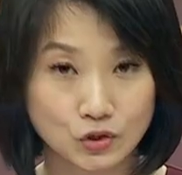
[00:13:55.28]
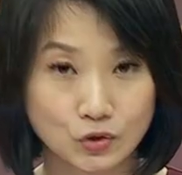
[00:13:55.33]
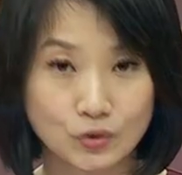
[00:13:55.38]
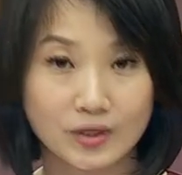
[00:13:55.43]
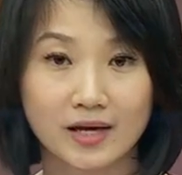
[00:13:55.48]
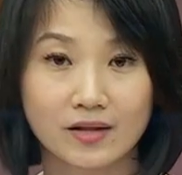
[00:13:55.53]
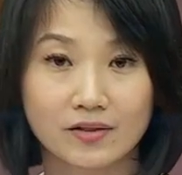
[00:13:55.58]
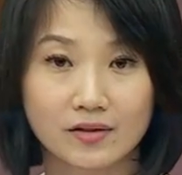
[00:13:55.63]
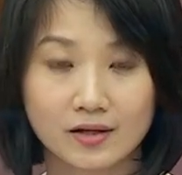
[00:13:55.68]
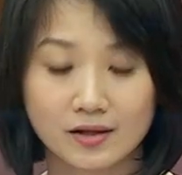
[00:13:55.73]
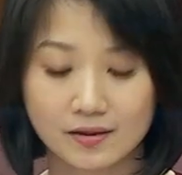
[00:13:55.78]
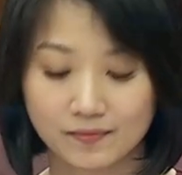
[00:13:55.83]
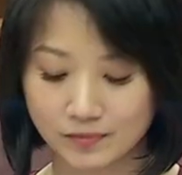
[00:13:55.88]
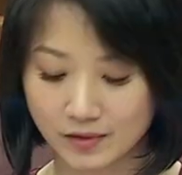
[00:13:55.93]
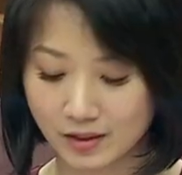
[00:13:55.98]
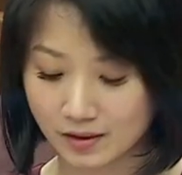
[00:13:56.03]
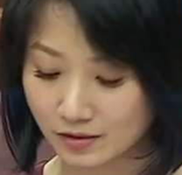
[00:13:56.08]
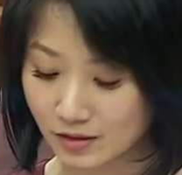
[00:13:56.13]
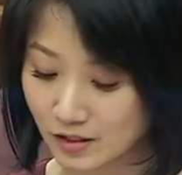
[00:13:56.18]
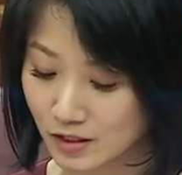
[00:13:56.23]
Together,
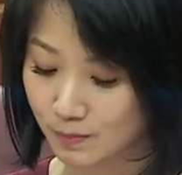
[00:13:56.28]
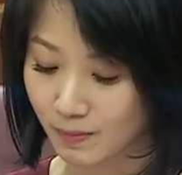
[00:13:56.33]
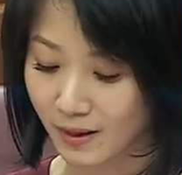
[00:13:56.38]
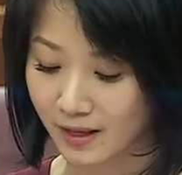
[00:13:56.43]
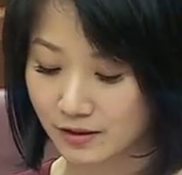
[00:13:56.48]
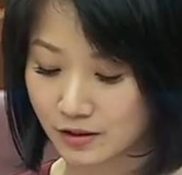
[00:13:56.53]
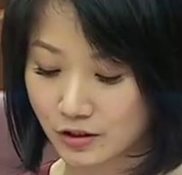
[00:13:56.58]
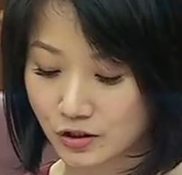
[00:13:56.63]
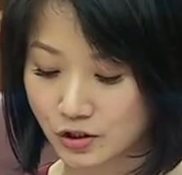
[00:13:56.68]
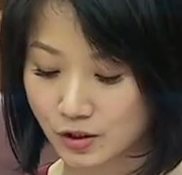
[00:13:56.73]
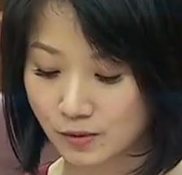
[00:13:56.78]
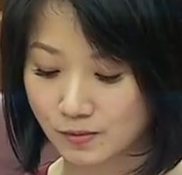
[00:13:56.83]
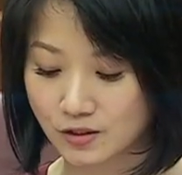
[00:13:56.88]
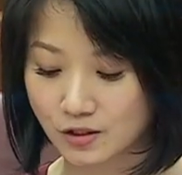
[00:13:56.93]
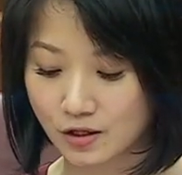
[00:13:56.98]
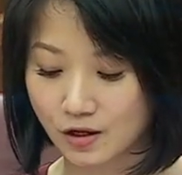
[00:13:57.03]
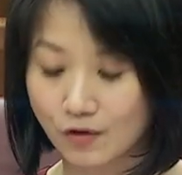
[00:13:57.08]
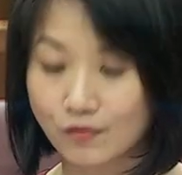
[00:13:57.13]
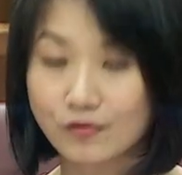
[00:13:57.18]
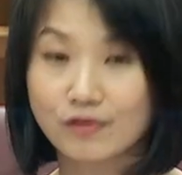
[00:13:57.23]
these
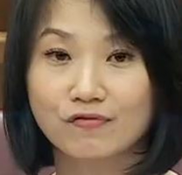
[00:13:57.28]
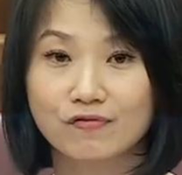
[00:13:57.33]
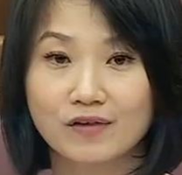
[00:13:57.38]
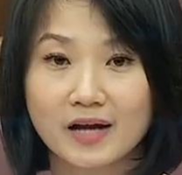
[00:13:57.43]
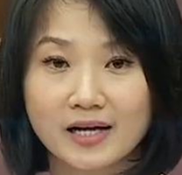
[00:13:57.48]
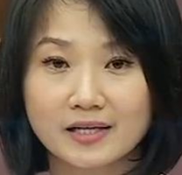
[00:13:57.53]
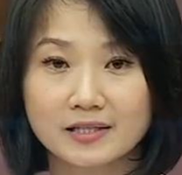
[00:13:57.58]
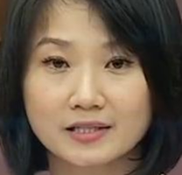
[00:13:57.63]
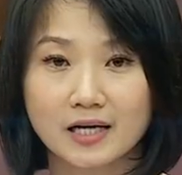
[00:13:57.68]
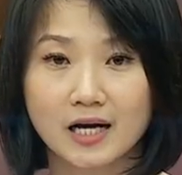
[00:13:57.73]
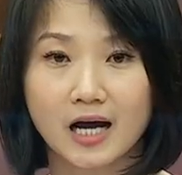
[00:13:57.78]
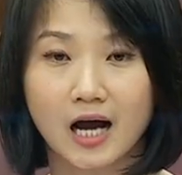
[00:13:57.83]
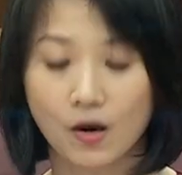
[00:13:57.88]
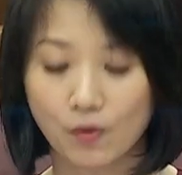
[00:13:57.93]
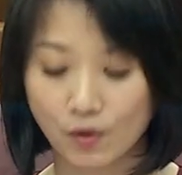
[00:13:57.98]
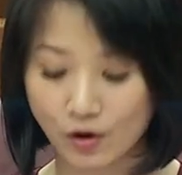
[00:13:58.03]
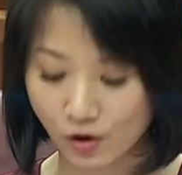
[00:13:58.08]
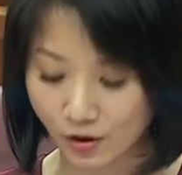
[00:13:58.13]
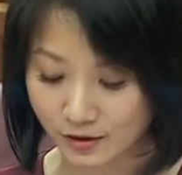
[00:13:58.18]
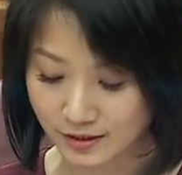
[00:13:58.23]
partnerships reflect
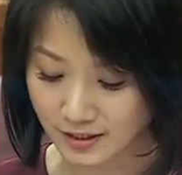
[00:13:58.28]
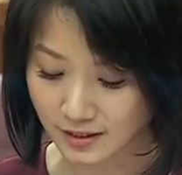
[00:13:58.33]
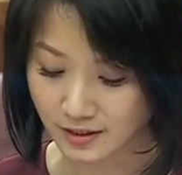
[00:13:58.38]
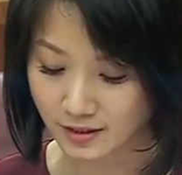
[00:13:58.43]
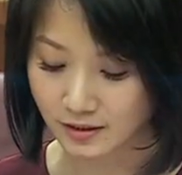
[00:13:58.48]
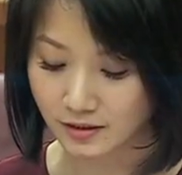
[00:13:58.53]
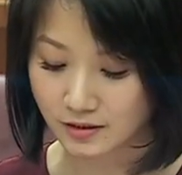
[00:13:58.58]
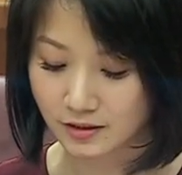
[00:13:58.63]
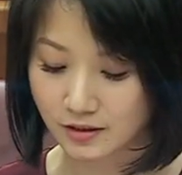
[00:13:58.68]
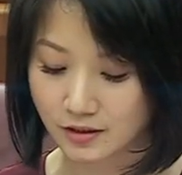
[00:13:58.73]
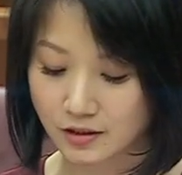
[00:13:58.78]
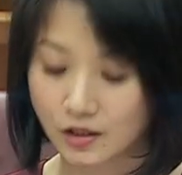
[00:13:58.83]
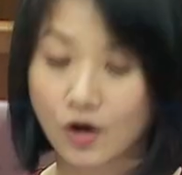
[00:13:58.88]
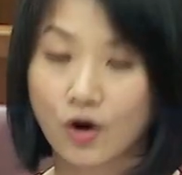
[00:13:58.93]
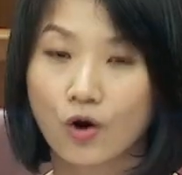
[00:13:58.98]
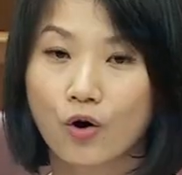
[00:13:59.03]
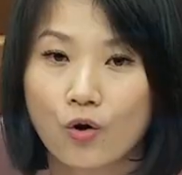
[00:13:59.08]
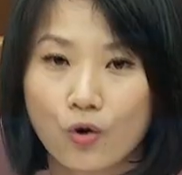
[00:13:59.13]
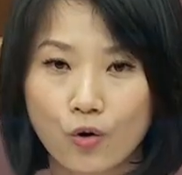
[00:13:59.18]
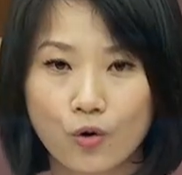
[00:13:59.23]
our concerted
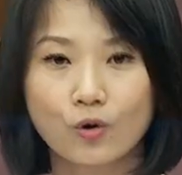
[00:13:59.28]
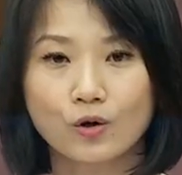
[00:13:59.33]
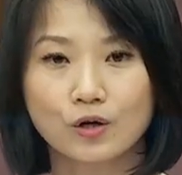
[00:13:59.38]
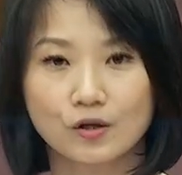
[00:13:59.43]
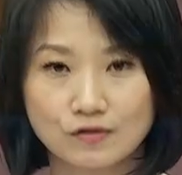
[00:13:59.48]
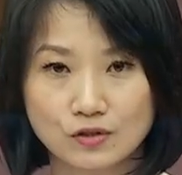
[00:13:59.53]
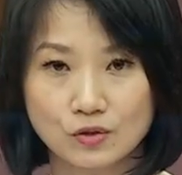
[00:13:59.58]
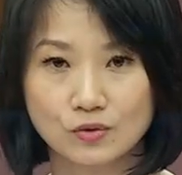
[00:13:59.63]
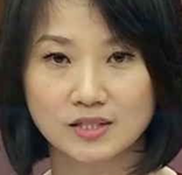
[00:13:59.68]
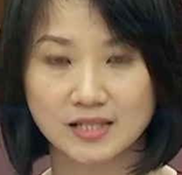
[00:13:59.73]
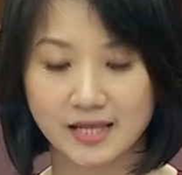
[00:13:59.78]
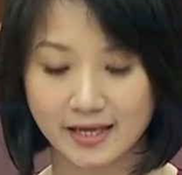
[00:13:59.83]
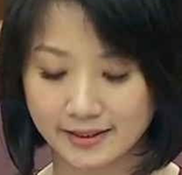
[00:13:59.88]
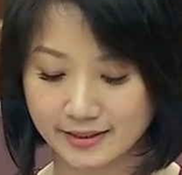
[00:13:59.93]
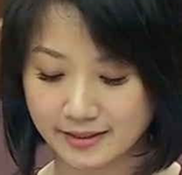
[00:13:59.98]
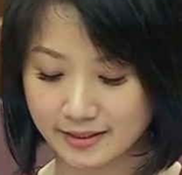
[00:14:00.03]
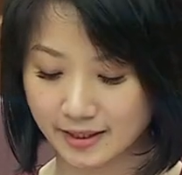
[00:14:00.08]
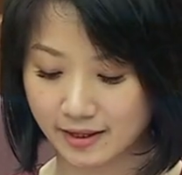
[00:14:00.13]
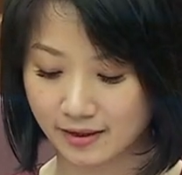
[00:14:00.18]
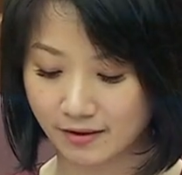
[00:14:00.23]

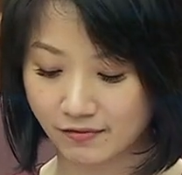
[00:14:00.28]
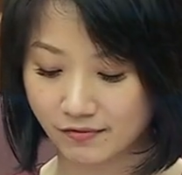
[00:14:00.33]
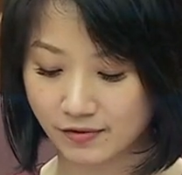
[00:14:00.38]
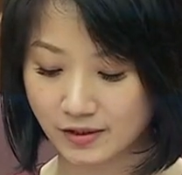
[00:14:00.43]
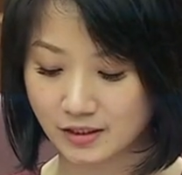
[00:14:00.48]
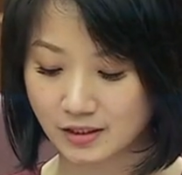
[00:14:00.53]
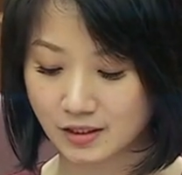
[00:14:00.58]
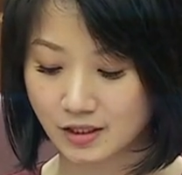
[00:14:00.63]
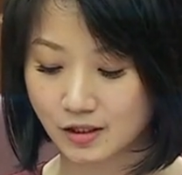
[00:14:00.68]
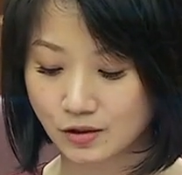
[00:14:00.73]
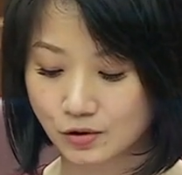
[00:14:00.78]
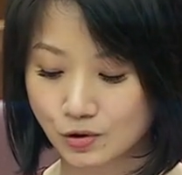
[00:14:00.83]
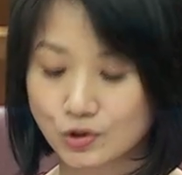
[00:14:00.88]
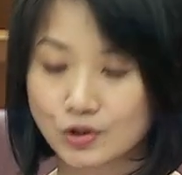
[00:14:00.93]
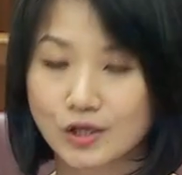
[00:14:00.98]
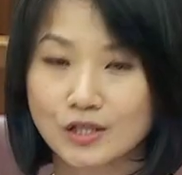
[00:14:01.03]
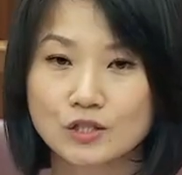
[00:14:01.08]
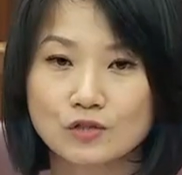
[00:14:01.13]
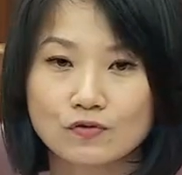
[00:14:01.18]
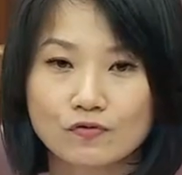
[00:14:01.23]
whole-of-society effort to
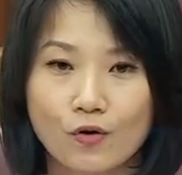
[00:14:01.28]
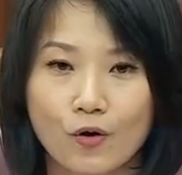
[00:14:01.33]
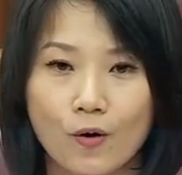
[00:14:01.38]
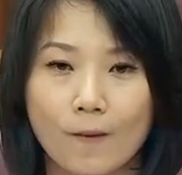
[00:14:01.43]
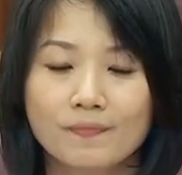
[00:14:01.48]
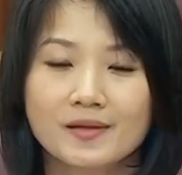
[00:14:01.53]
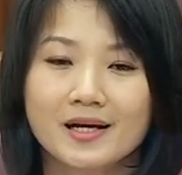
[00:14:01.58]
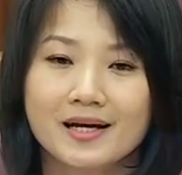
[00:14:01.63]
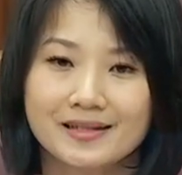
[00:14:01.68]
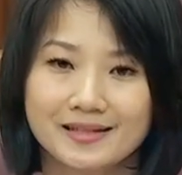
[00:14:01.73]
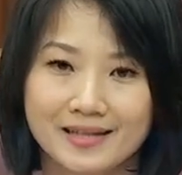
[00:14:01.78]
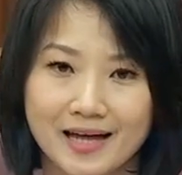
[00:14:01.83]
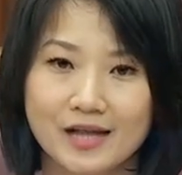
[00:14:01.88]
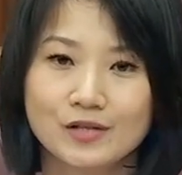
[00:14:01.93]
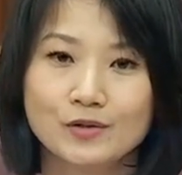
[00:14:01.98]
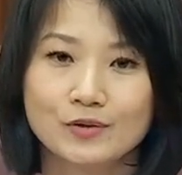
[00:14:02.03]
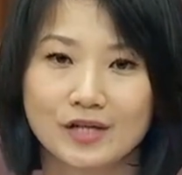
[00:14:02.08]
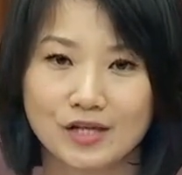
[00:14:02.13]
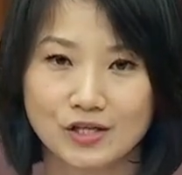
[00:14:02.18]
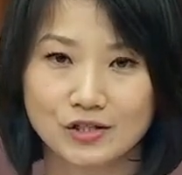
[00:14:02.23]
transform the
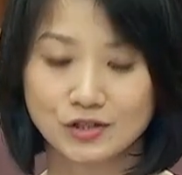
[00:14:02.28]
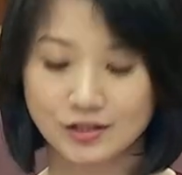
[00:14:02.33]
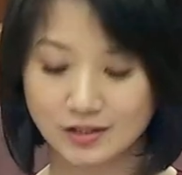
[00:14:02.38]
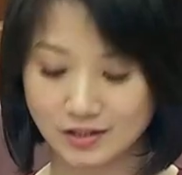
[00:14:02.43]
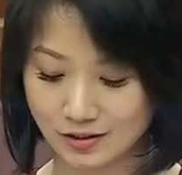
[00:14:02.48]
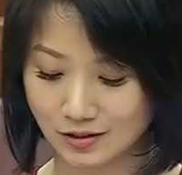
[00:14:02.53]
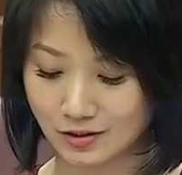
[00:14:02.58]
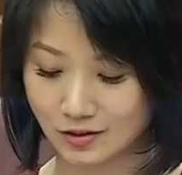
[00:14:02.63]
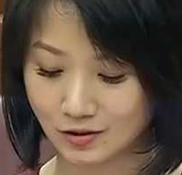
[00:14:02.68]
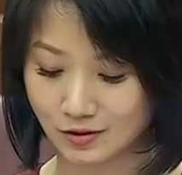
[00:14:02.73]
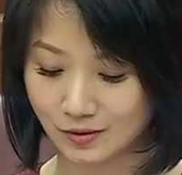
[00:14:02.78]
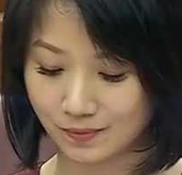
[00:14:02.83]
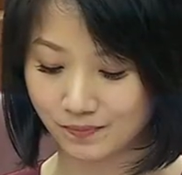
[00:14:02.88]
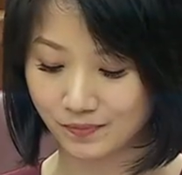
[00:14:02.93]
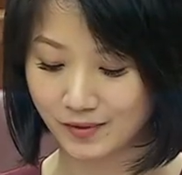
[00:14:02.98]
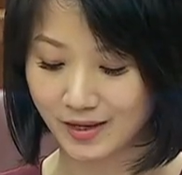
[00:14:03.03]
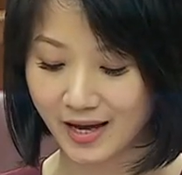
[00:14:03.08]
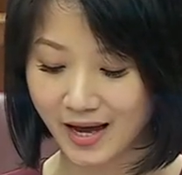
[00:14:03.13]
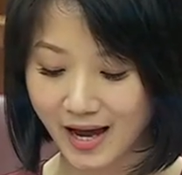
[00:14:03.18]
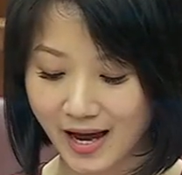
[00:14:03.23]
education system
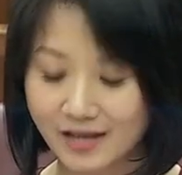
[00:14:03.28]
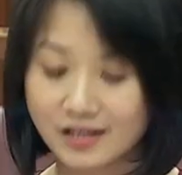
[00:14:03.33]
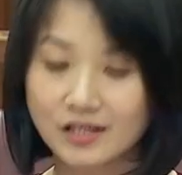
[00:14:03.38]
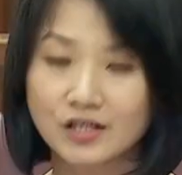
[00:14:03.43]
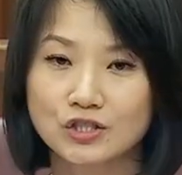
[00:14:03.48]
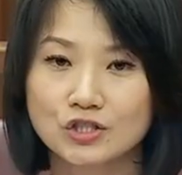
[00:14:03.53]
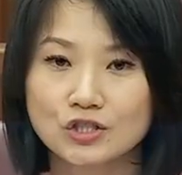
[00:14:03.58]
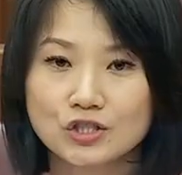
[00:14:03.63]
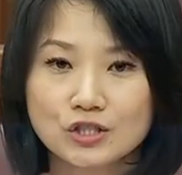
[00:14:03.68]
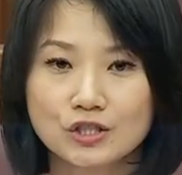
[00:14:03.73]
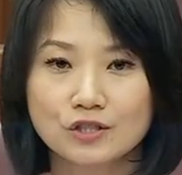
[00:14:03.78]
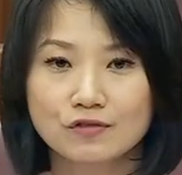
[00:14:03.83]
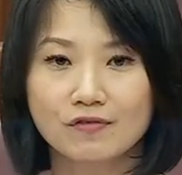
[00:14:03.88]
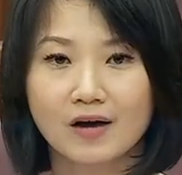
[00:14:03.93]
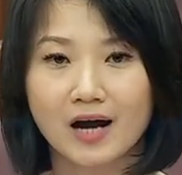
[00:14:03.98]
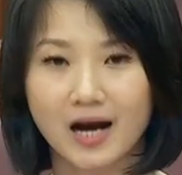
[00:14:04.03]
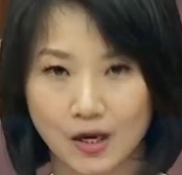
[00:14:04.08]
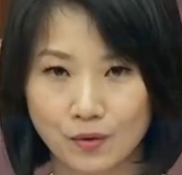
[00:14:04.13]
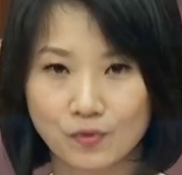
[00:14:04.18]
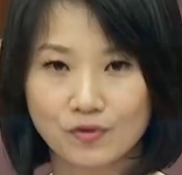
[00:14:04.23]
and achieve
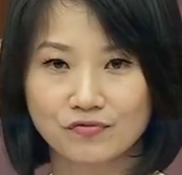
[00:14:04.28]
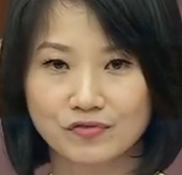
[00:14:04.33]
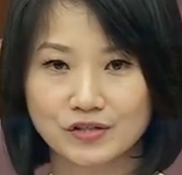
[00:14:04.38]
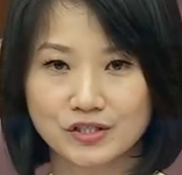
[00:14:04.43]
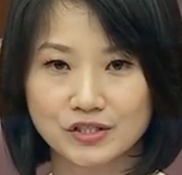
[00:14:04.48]
our